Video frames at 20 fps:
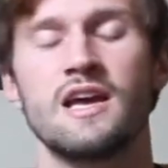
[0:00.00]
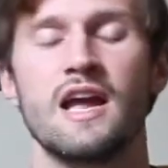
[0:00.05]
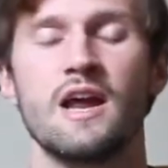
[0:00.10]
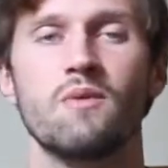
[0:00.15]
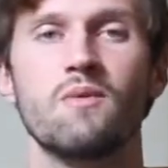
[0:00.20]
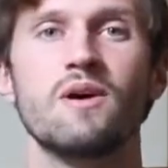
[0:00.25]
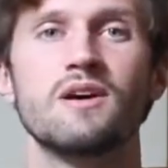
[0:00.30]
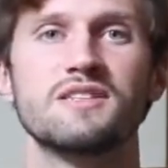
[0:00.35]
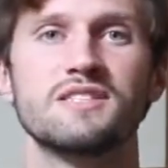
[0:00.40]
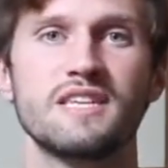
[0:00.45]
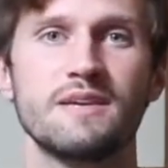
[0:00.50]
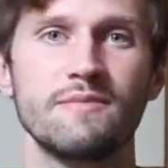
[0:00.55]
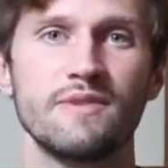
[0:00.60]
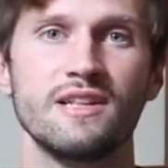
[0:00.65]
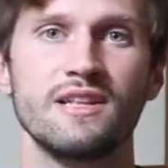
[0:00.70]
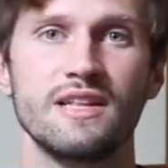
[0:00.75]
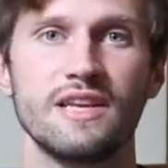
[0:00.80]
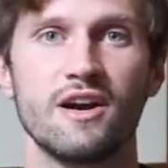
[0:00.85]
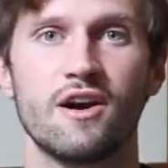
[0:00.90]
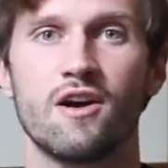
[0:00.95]
And while
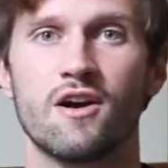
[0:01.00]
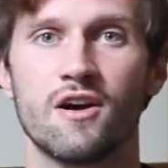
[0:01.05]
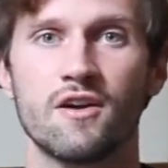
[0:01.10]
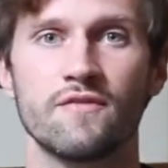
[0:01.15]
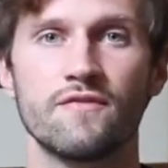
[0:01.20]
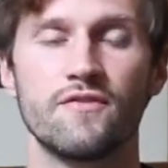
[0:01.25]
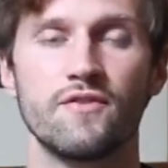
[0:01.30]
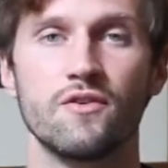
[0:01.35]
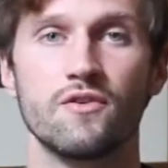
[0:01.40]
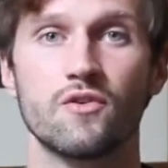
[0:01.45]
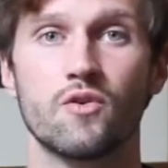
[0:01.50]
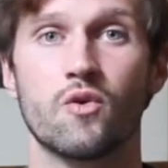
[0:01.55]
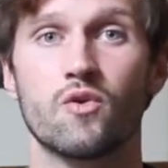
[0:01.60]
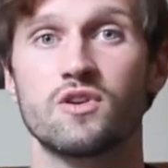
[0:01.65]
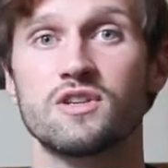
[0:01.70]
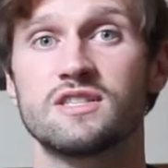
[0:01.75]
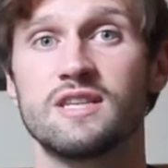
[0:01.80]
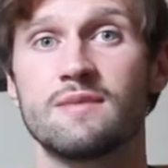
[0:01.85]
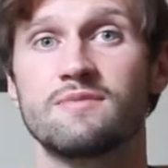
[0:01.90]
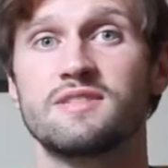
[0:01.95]
seemingly harmful,
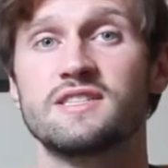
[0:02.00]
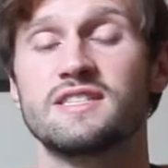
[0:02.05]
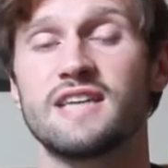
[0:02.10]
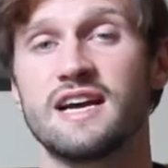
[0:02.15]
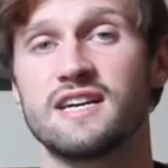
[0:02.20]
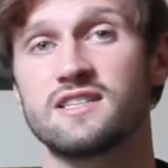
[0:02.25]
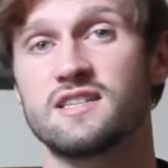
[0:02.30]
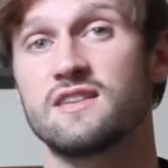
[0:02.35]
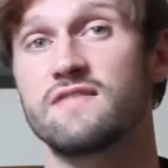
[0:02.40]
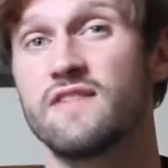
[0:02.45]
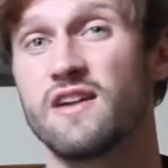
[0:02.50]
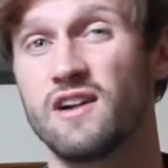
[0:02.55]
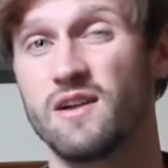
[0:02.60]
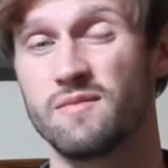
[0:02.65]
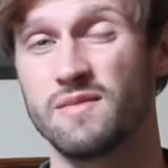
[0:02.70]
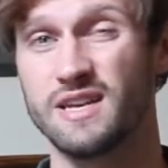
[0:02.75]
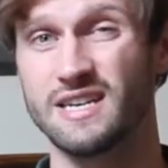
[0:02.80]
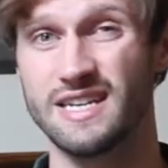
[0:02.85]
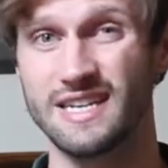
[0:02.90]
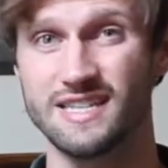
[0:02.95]
cordyceps is actually a very
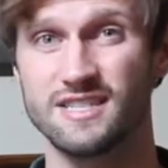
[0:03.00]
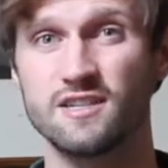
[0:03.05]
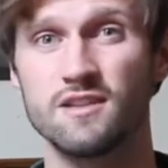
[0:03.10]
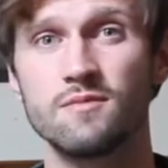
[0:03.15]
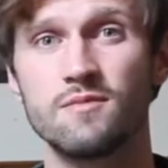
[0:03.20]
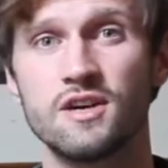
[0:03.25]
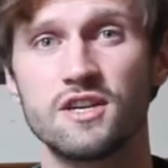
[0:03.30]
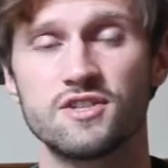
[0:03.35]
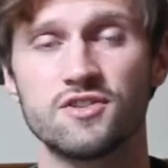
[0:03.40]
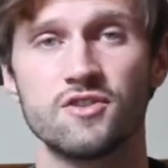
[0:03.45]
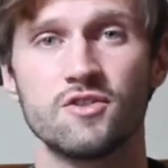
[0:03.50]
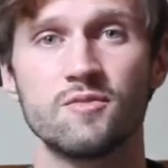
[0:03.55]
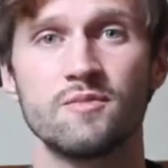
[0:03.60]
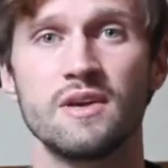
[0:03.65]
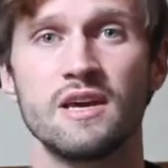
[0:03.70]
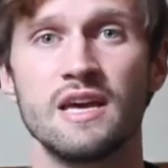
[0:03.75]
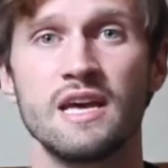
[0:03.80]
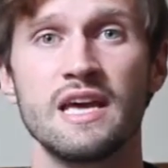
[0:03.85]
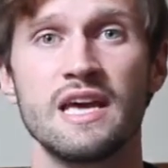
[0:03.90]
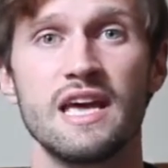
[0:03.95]
medicinal
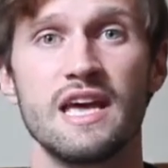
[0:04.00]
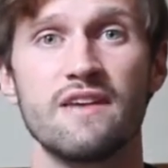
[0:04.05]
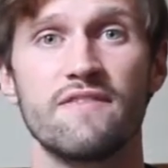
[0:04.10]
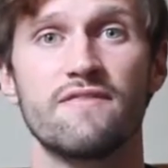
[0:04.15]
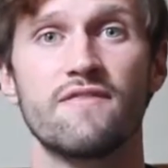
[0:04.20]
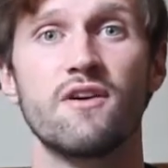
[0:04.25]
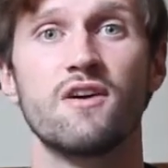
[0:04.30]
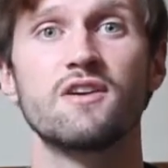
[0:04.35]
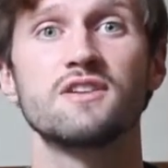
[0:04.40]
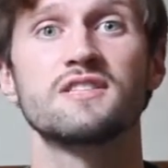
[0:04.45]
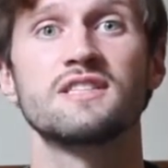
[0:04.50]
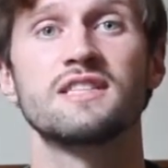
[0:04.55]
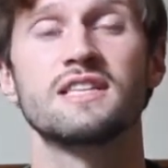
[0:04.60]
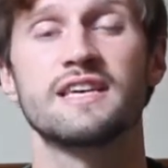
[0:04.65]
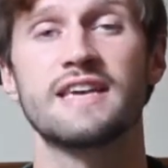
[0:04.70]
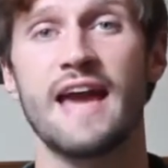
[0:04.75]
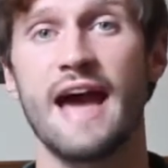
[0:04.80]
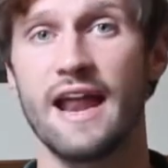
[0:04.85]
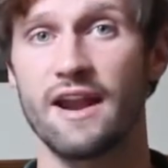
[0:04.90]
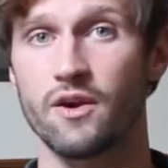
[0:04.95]
mushroom. It falls in
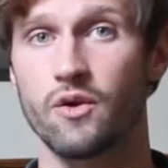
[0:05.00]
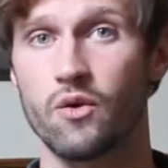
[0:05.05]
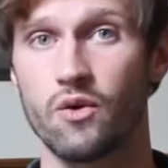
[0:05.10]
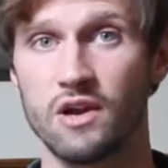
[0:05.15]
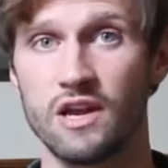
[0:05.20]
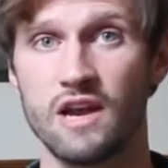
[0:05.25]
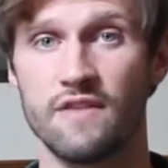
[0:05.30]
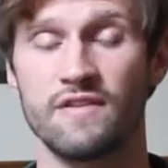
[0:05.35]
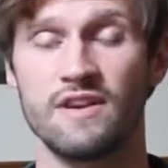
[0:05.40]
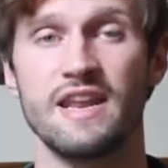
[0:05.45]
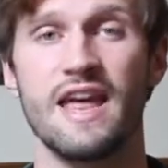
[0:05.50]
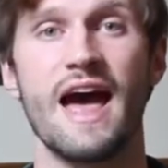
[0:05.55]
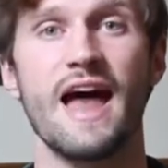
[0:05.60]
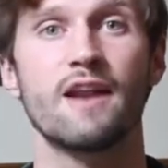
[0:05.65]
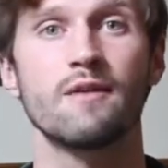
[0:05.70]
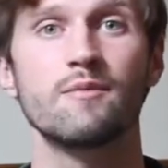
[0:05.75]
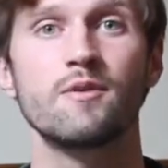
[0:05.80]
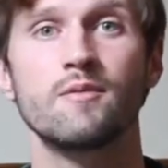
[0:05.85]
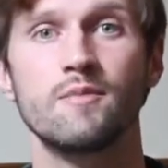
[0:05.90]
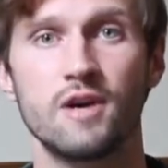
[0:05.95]
the category of an
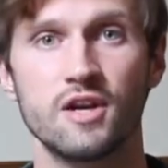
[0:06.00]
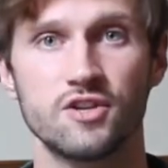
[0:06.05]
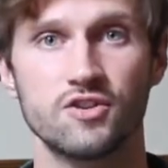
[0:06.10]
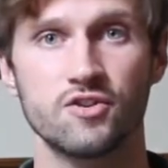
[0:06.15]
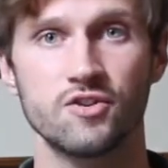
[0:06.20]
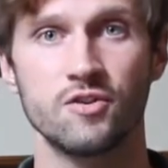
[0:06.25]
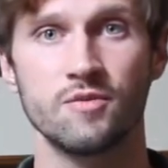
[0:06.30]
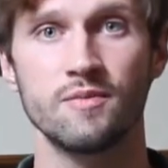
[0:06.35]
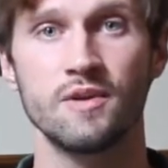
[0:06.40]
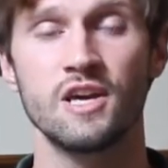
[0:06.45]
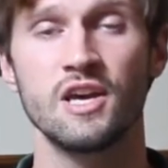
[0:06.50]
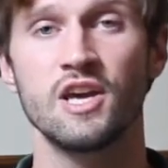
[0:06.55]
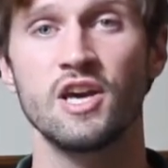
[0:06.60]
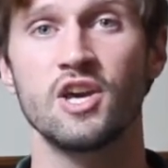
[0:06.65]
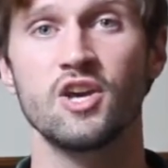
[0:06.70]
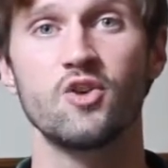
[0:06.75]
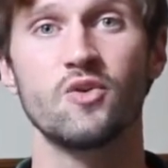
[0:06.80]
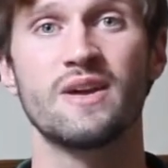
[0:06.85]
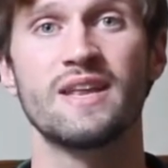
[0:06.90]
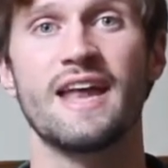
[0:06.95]
edible mushroom.
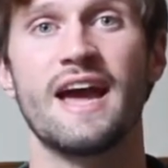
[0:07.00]
You can